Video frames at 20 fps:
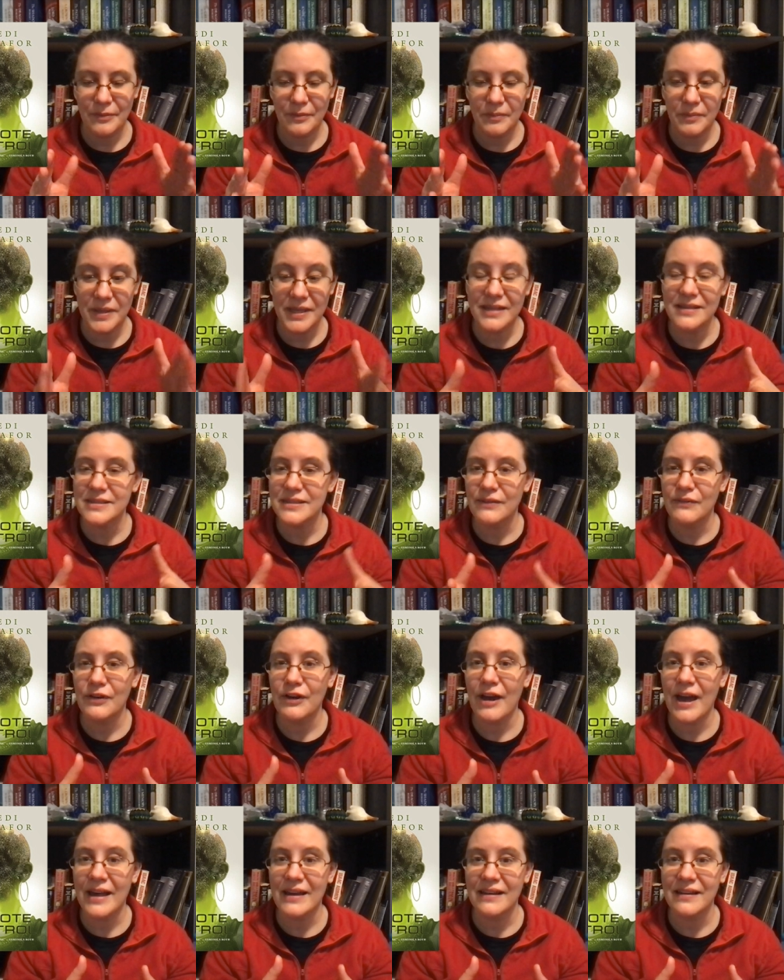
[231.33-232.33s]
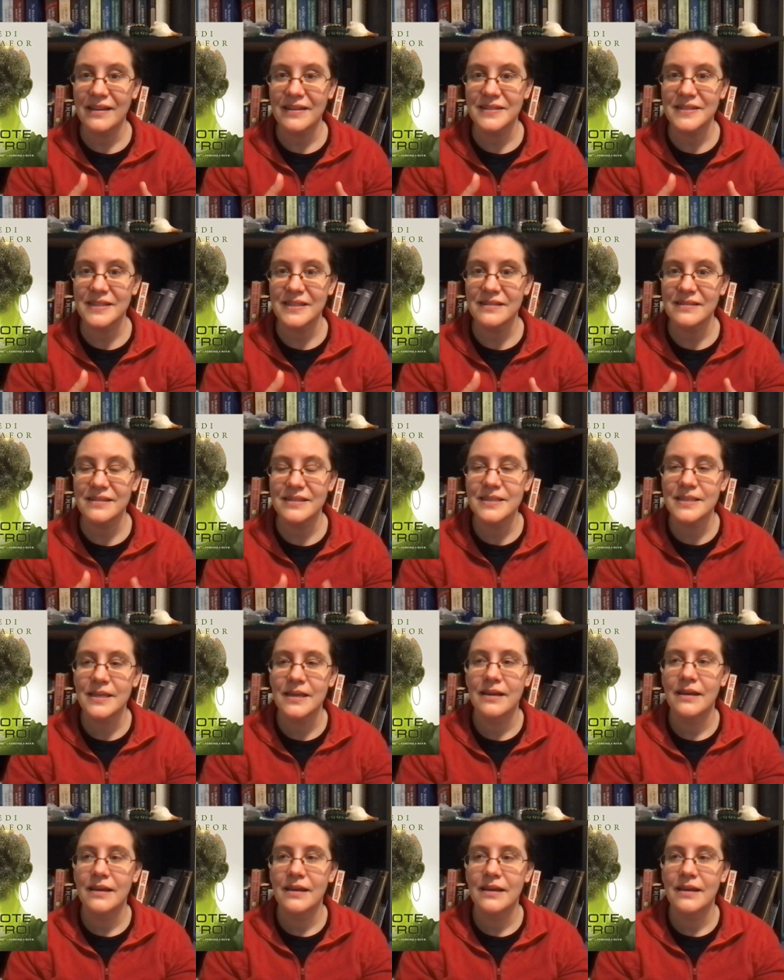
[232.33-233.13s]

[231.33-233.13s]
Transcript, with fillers: piece of her adolescence